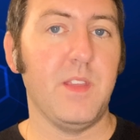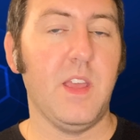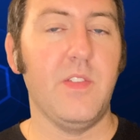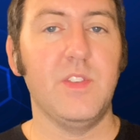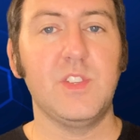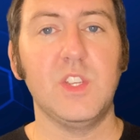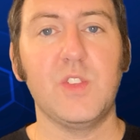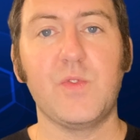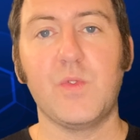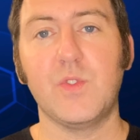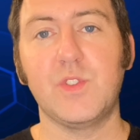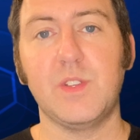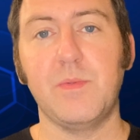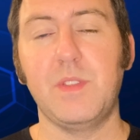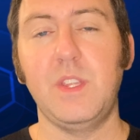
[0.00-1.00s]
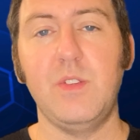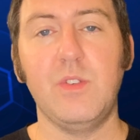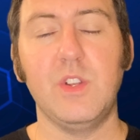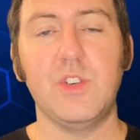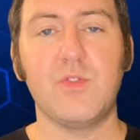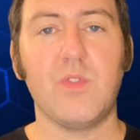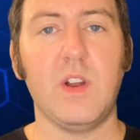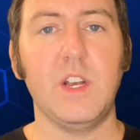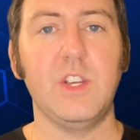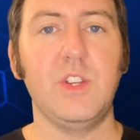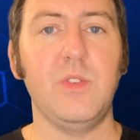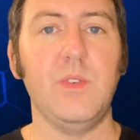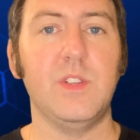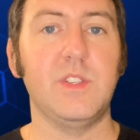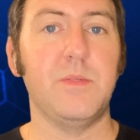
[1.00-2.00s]
And this is for something you could try to
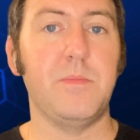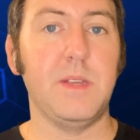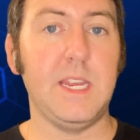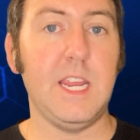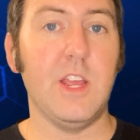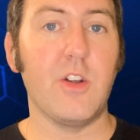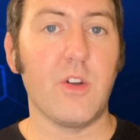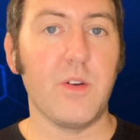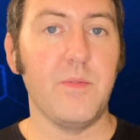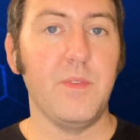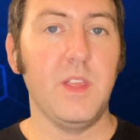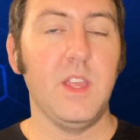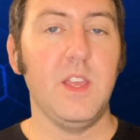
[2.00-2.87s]
do as a beginner,